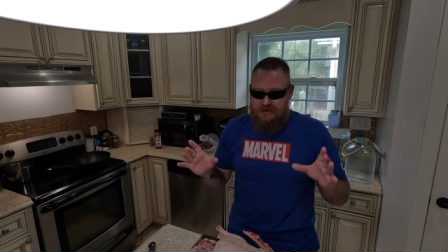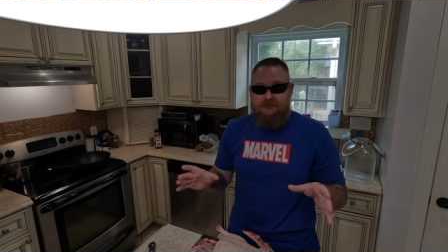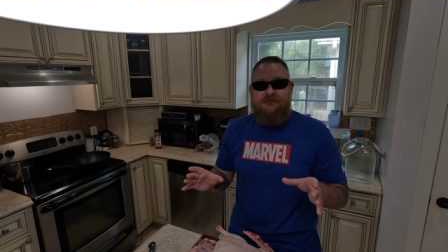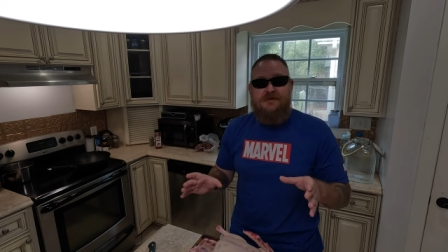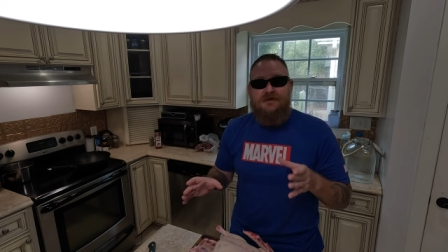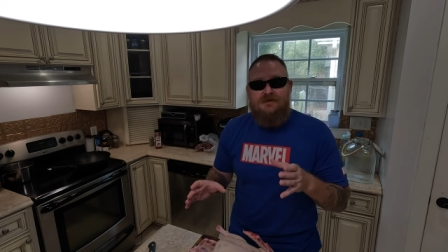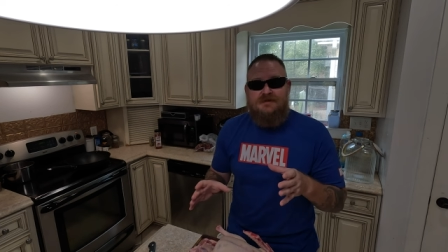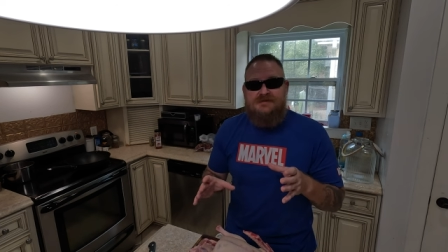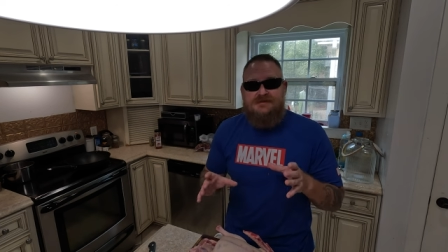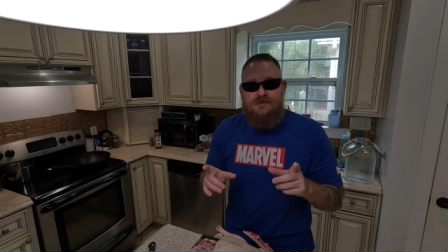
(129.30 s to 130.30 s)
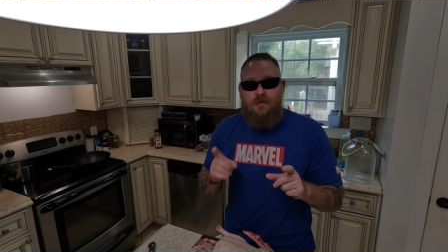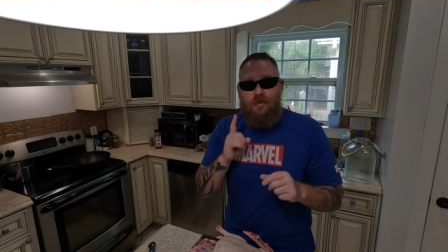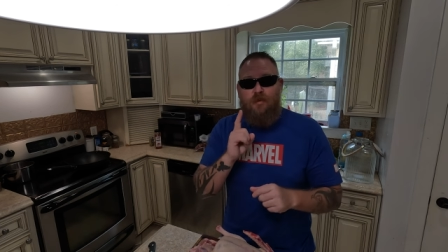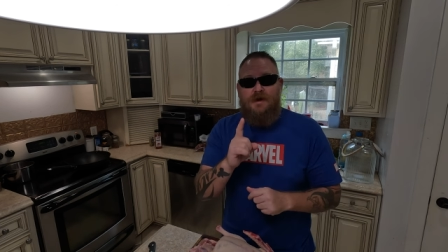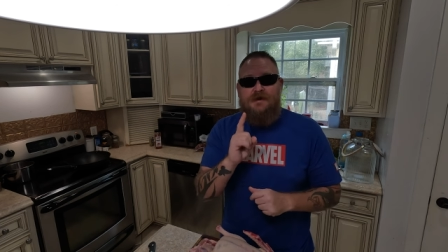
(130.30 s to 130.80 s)
If there was
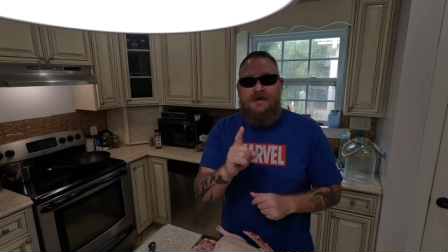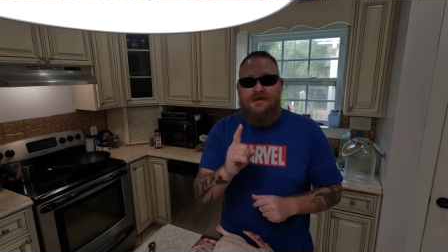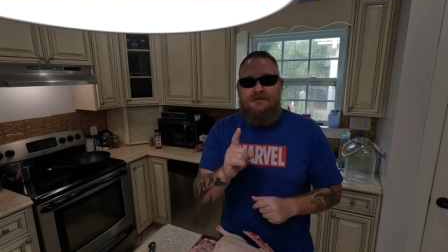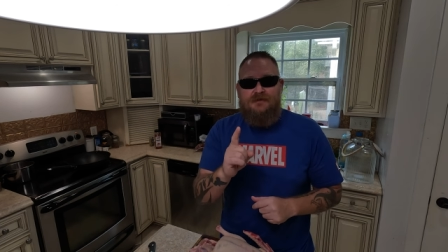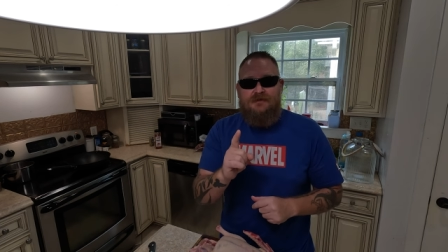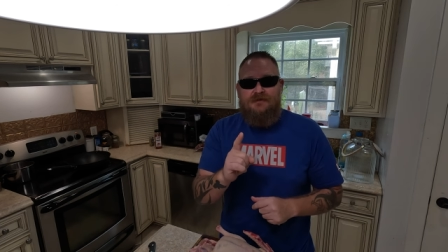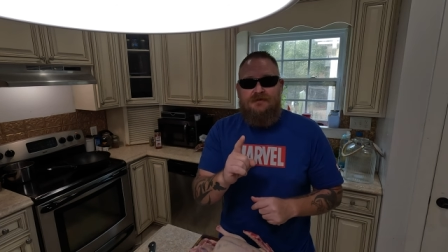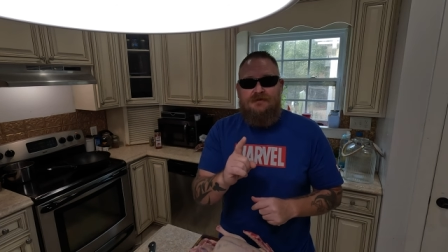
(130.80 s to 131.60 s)
one animal